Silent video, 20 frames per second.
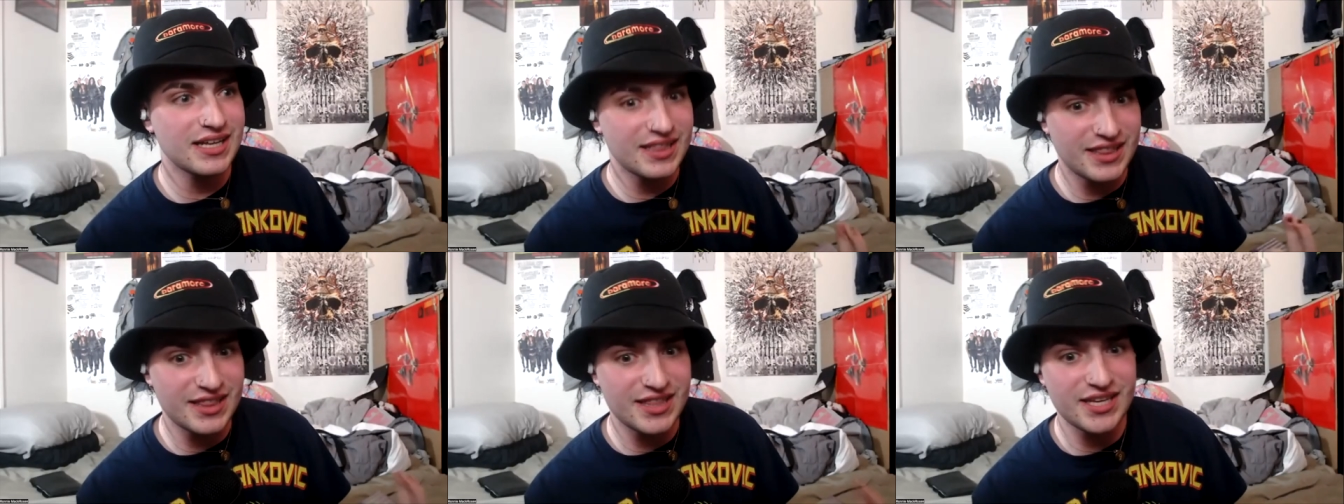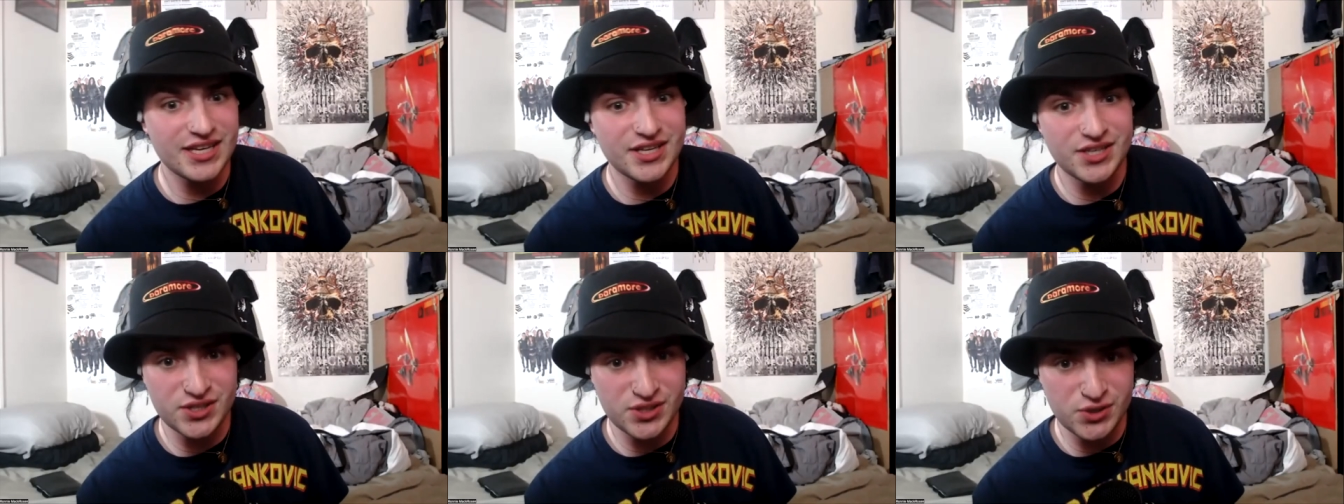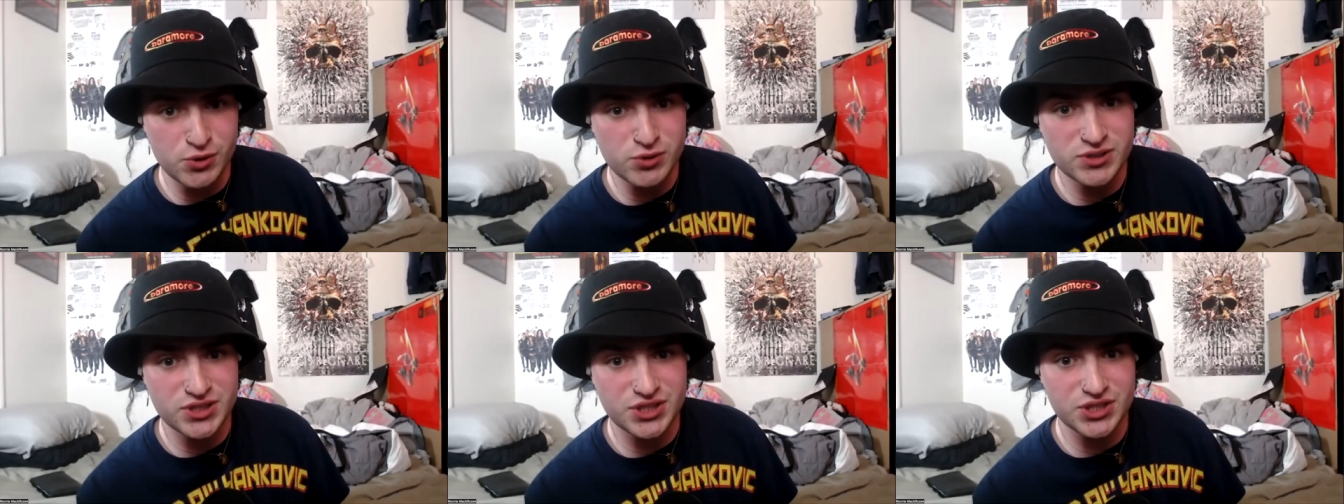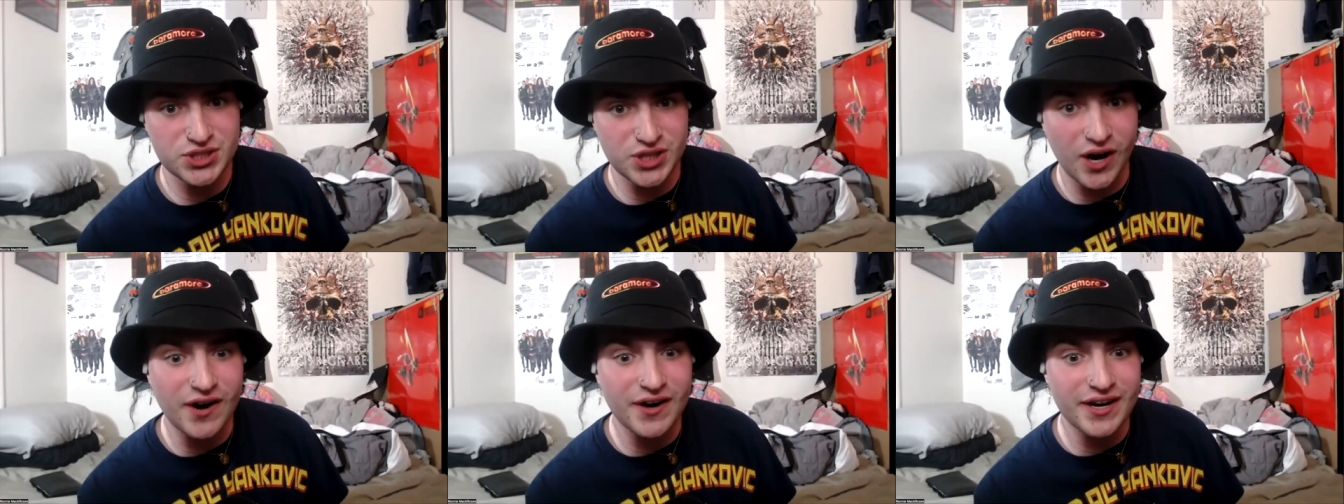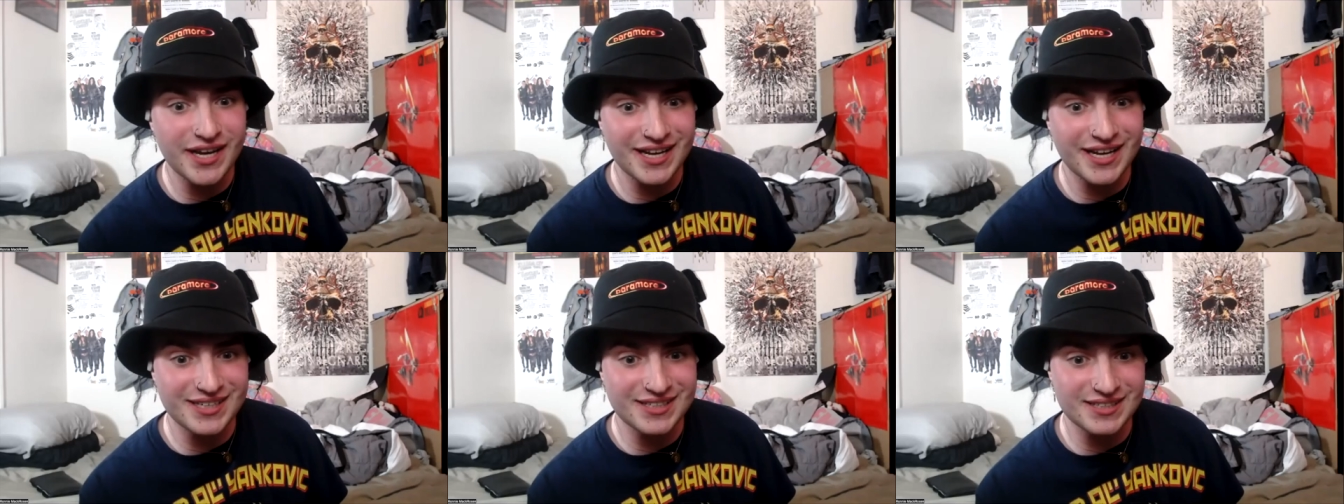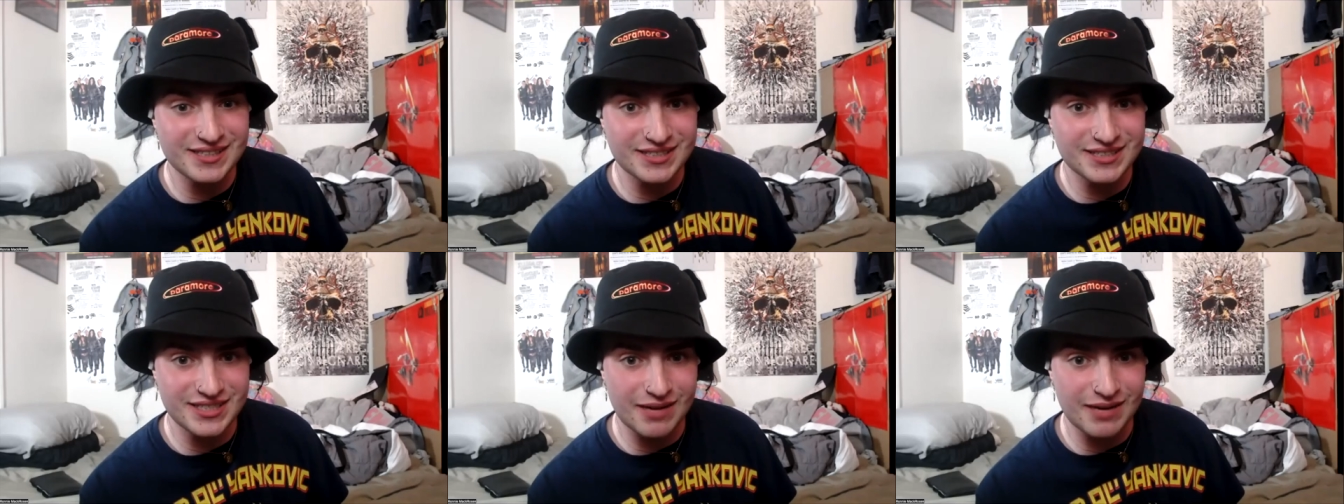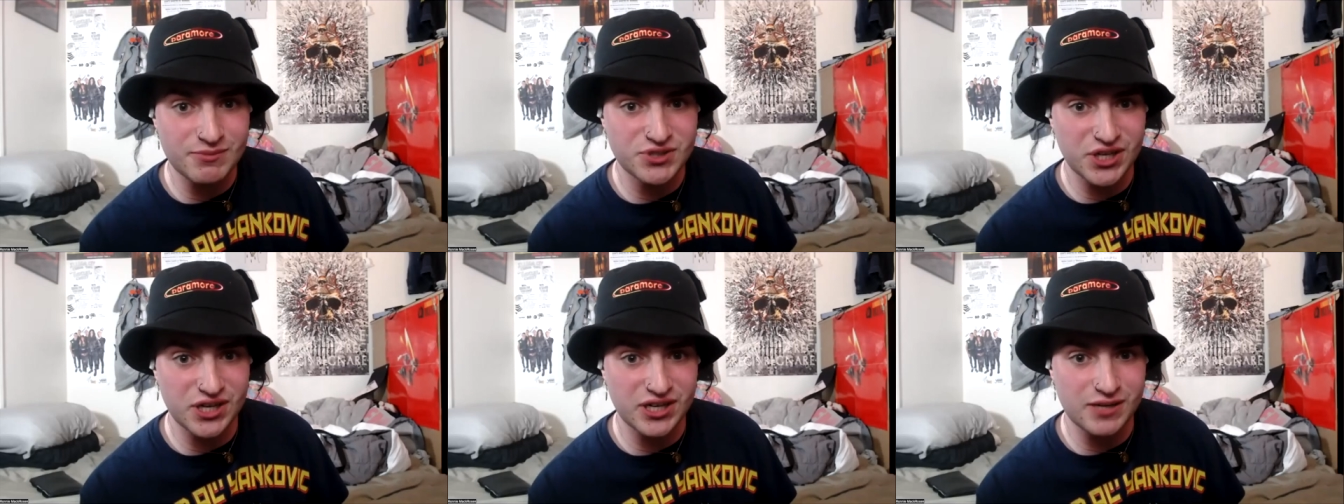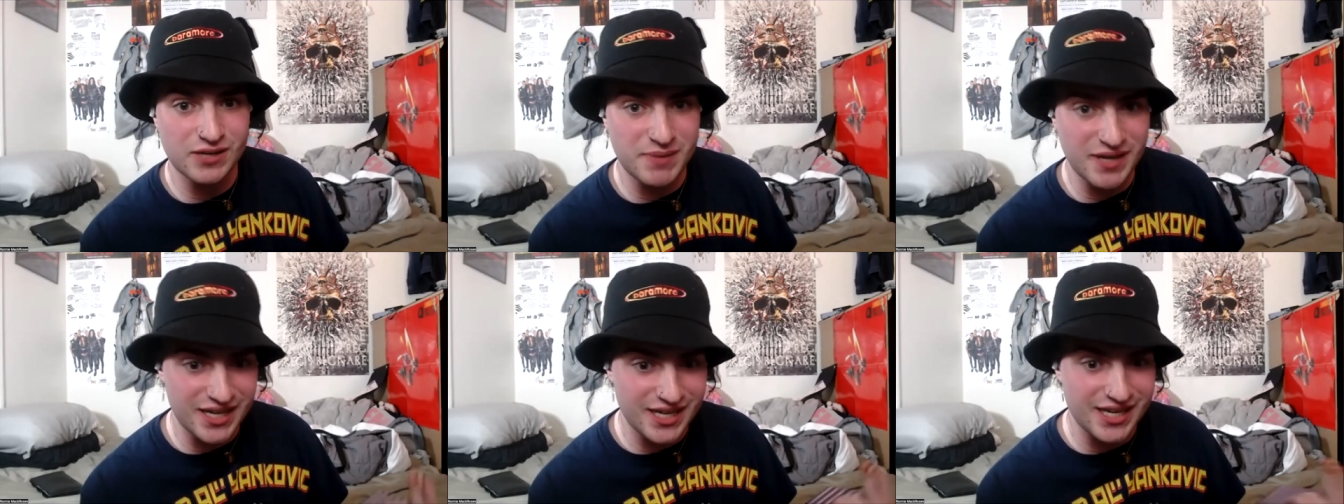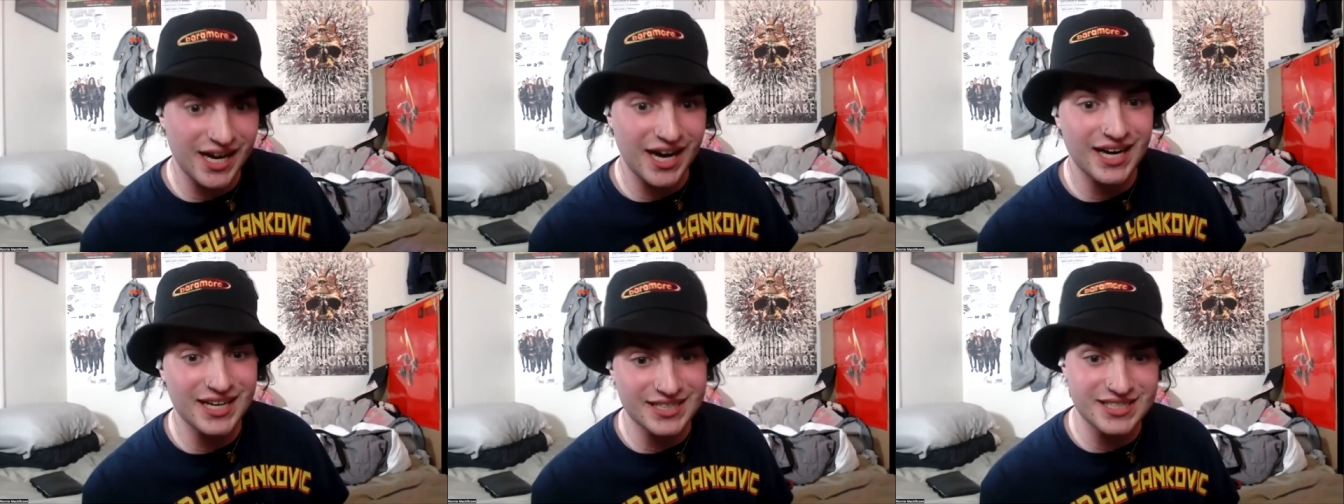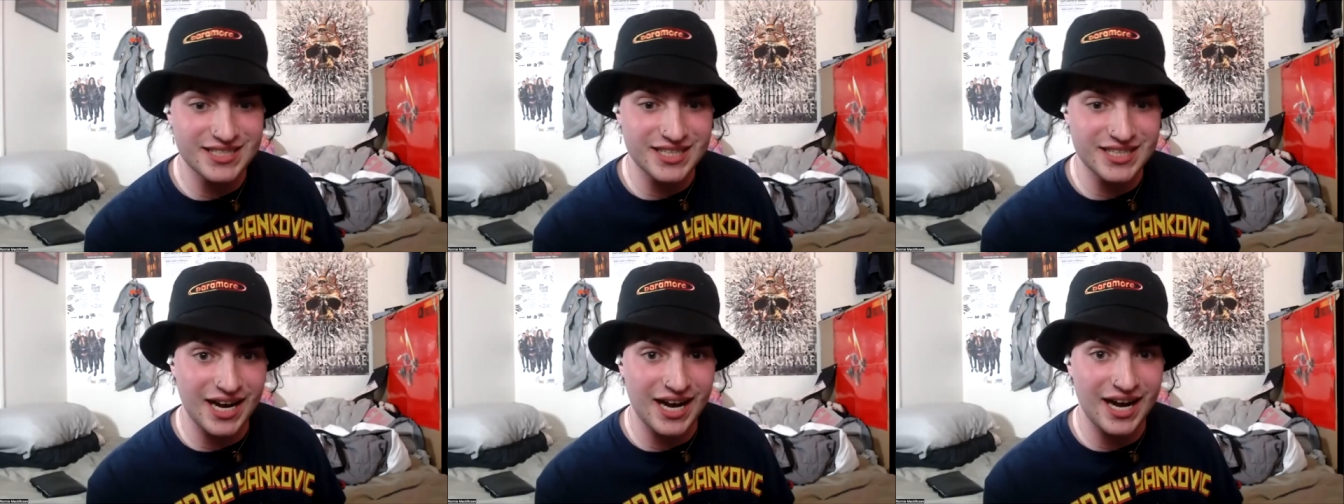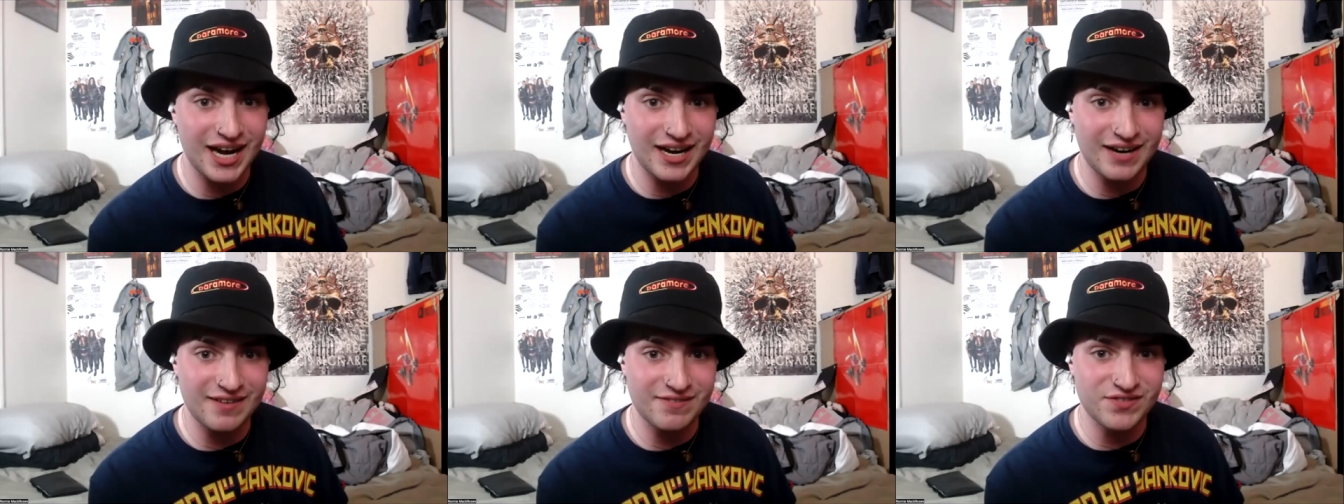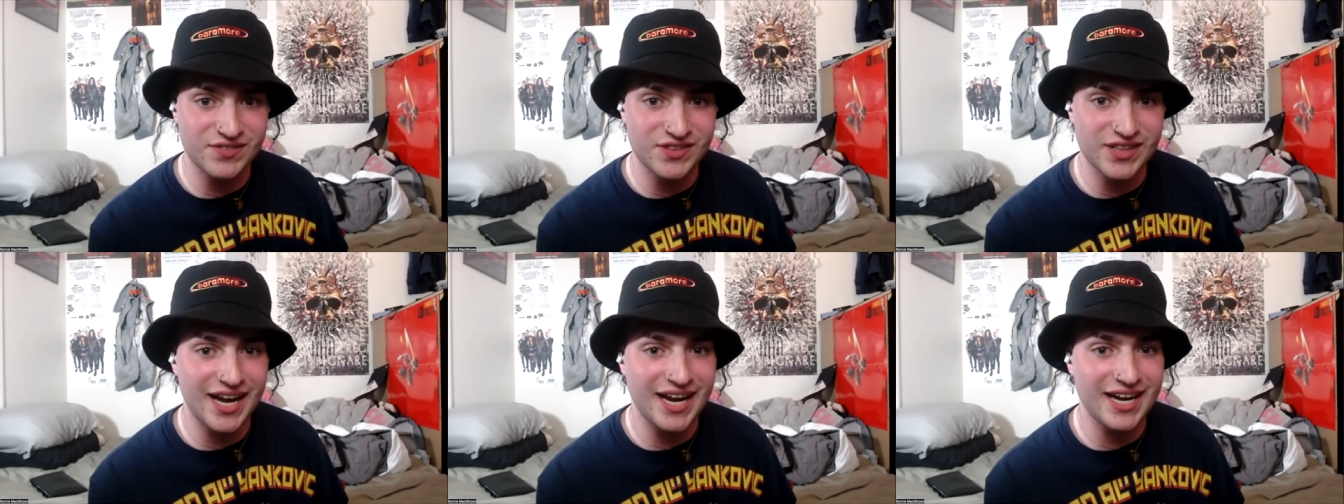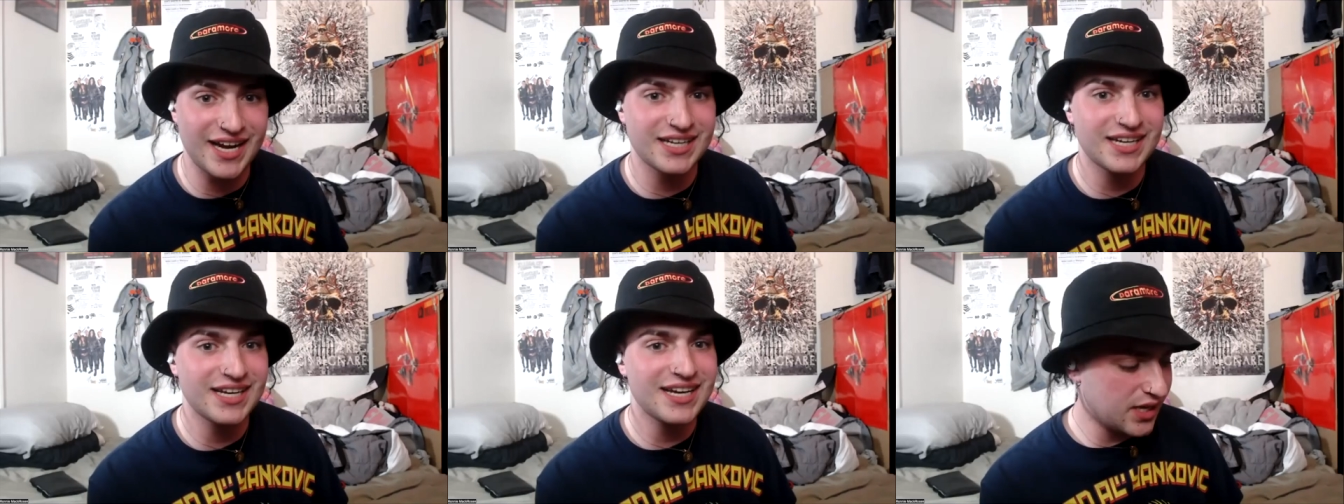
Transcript: the you started some jerk because of like